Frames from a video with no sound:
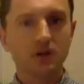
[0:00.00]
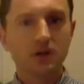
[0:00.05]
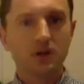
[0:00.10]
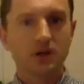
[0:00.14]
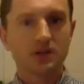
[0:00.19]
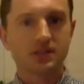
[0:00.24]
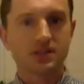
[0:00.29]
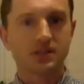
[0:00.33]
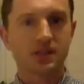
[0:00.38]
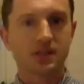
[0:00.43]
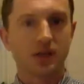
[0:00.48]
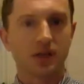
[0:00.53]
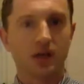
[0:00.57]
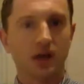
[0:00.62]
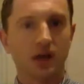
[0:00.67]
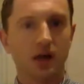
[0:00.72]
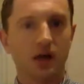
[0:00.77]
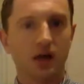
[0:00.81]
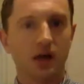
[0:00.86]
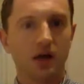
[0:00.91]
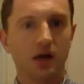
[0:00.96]
Let's see.
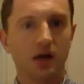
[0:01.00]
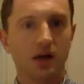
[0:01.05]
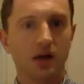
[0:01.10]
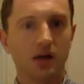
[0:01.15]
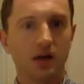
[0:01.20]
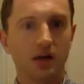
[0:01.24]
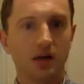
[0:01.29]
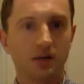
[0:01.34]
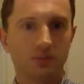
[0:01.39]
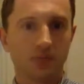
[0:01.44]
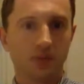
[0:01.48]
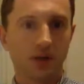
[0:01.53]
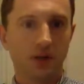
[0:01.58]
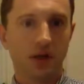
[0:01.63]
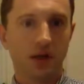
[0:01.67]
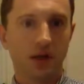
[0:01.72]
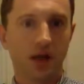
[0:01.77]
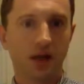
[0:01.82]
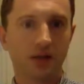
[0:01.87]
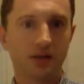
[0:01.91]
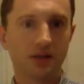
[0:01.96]

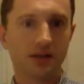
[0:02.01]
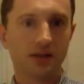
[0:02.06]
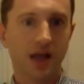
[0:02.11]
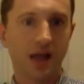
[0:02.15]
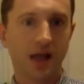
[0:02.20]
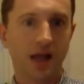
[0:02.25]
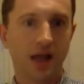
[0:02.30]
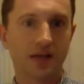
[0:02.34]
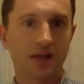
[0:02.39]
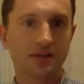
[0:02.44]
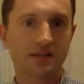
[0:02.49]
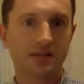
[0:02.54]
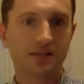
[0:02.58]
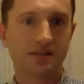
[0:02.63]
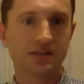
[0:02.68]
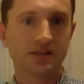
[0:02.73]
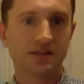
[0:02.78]
Helen asks,